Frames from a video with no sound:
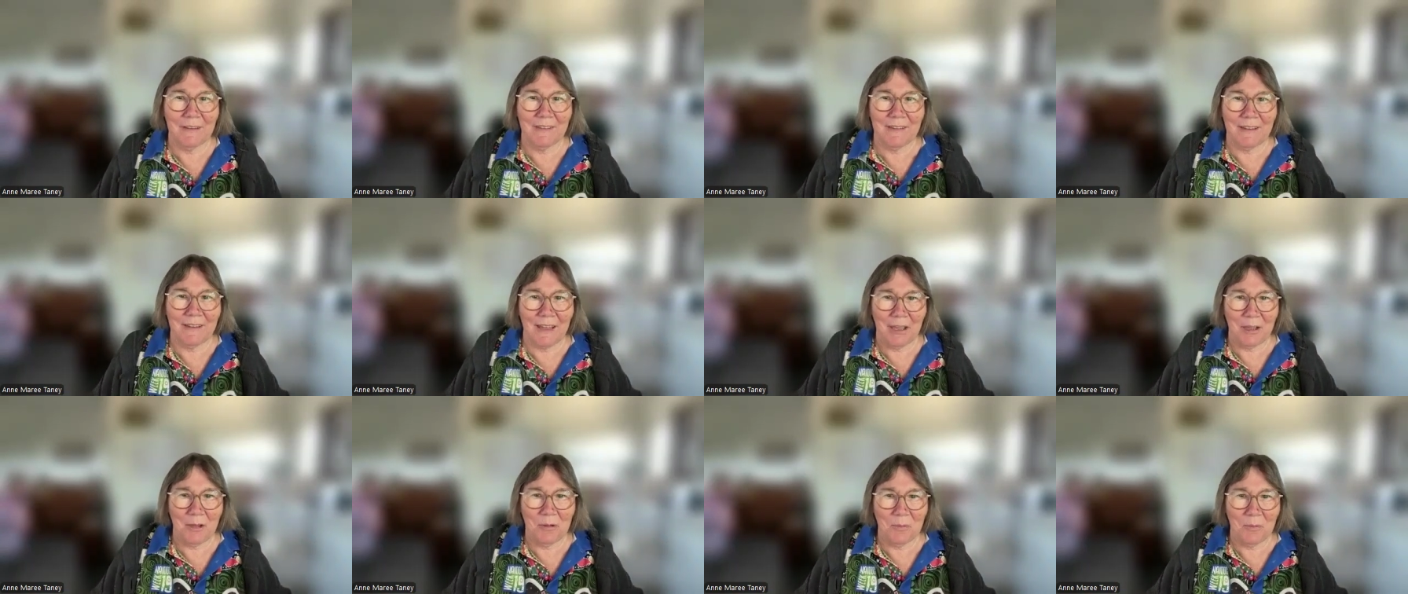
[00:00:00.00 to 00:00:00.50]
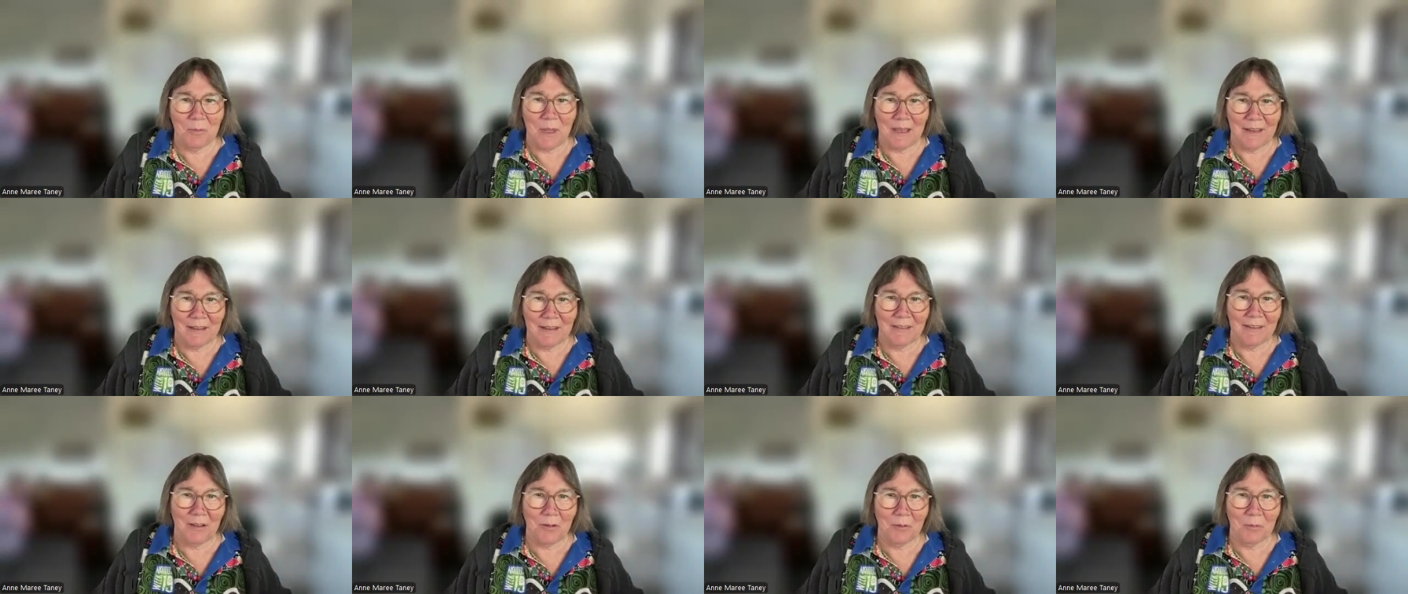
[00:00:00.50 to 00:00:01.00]
So
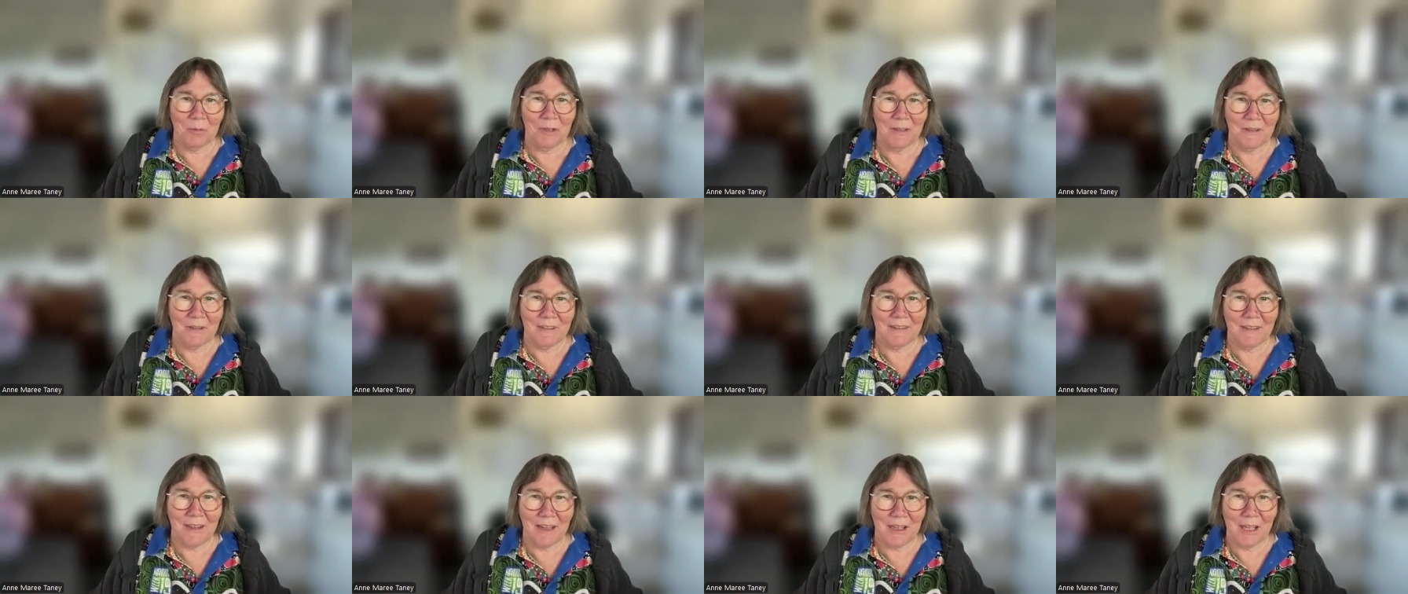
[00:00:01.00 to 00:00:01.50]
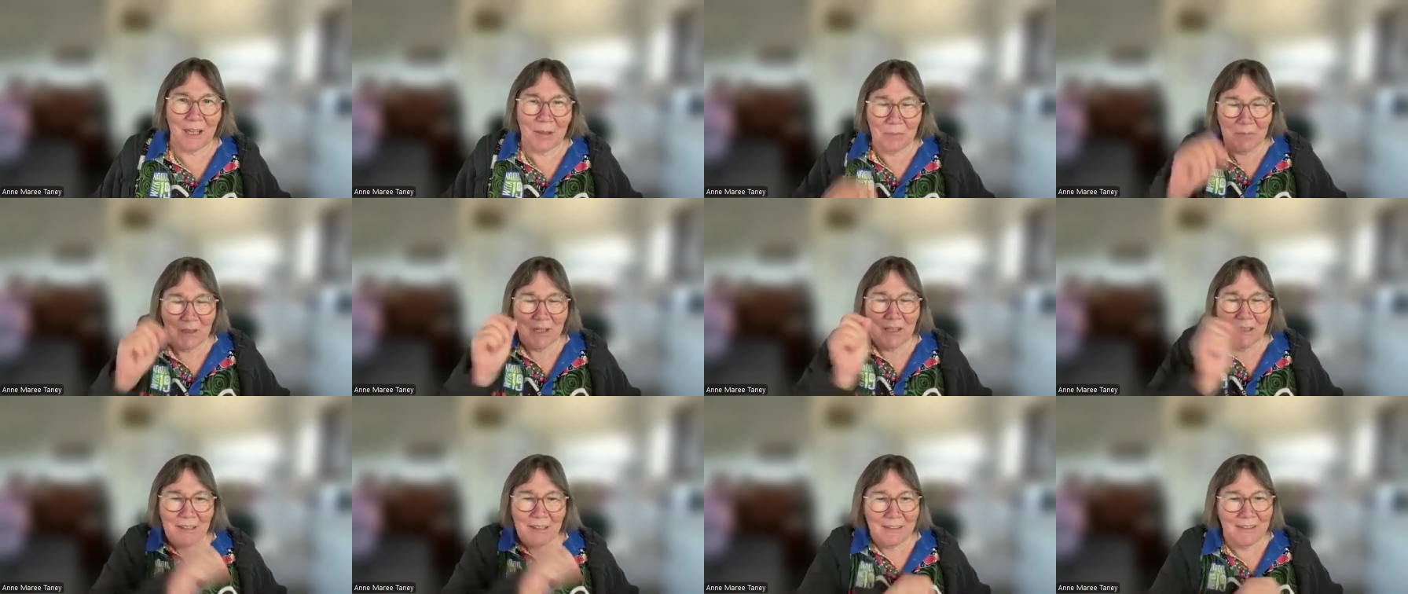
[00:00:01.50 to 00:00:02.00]
yes, I was
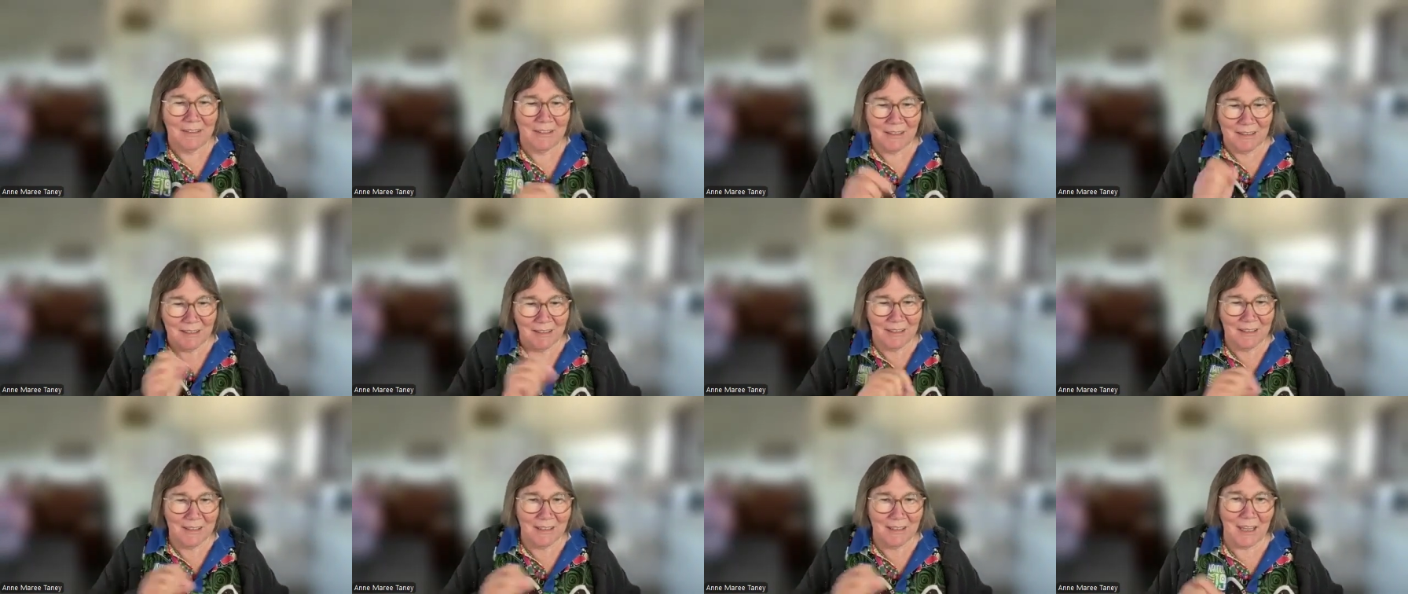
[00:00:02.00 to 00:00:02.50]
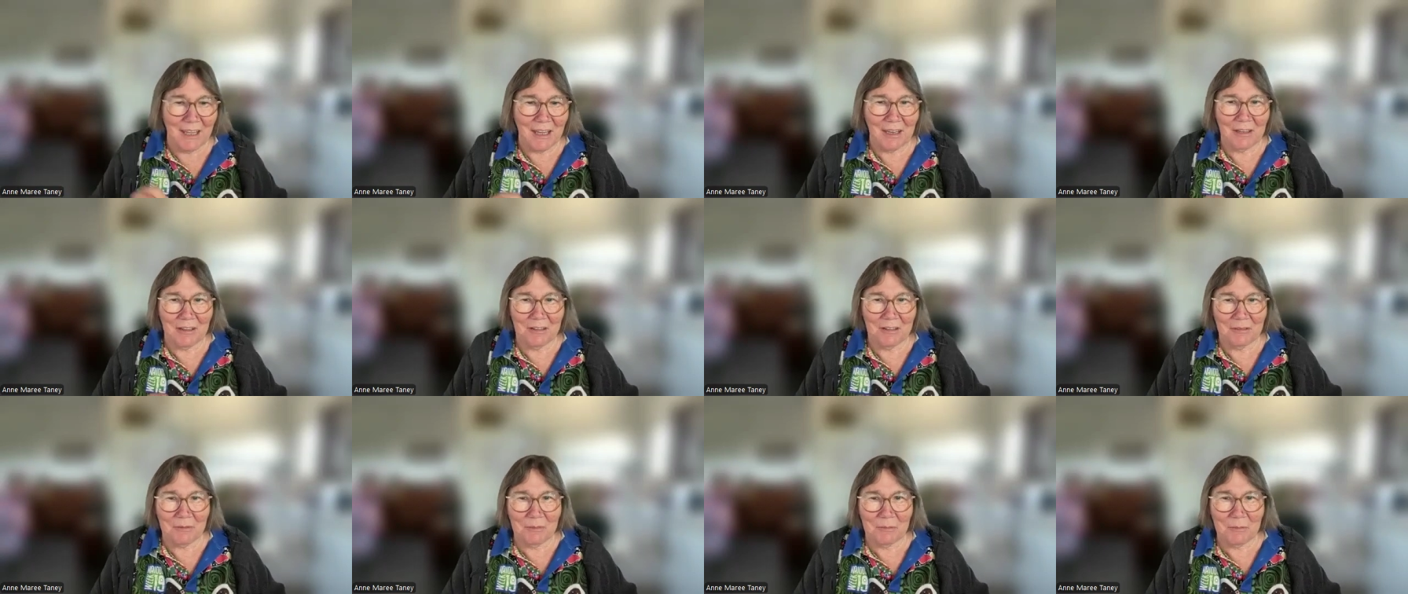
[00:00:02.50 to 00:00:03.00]
sitting
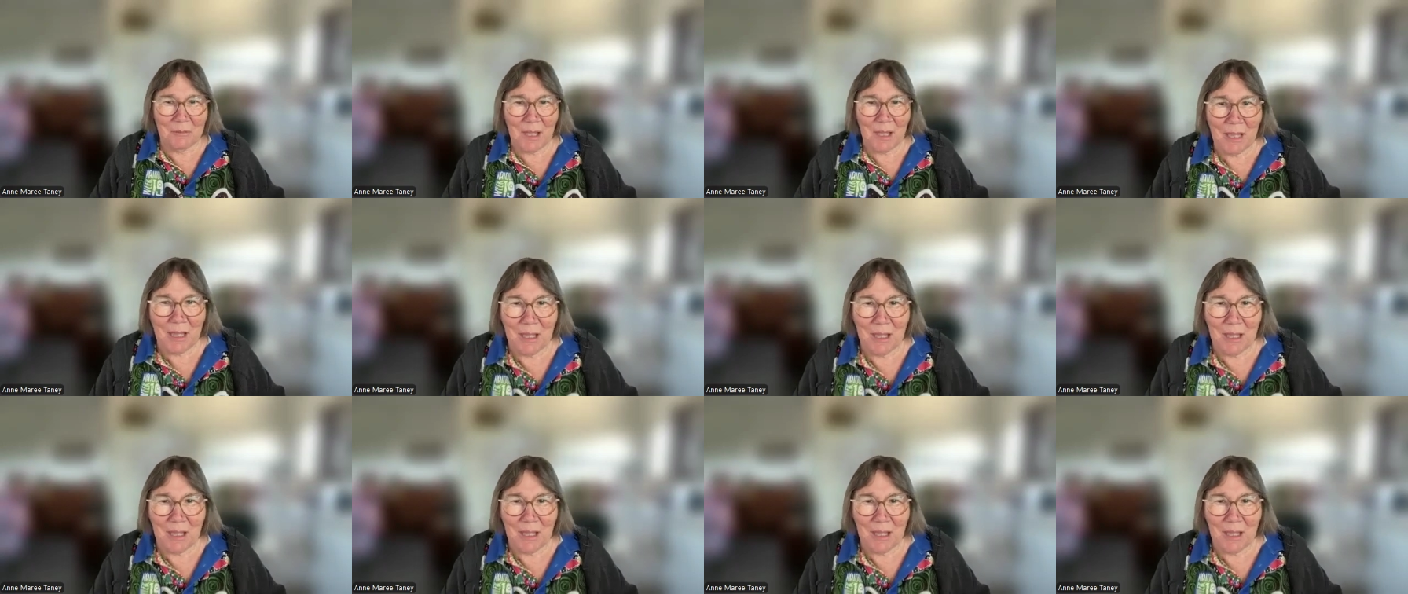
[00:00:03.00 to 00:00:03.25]
there